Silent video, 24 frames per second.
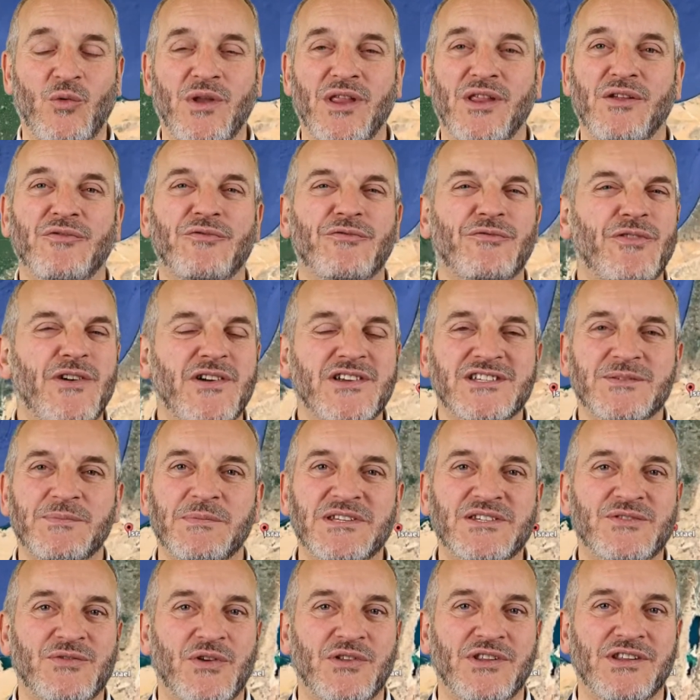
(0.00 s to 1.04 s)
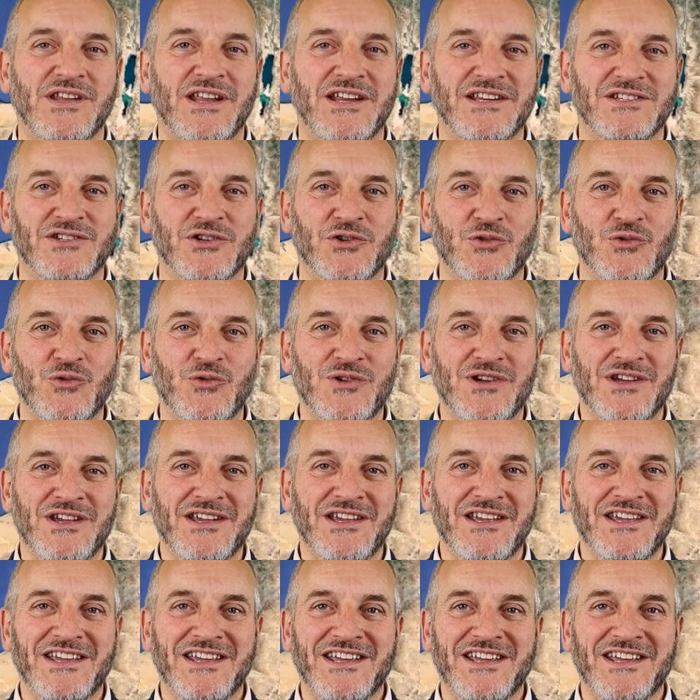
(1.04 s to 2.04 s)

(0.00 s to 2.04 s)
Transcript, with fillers: One of the first mitzvot that they do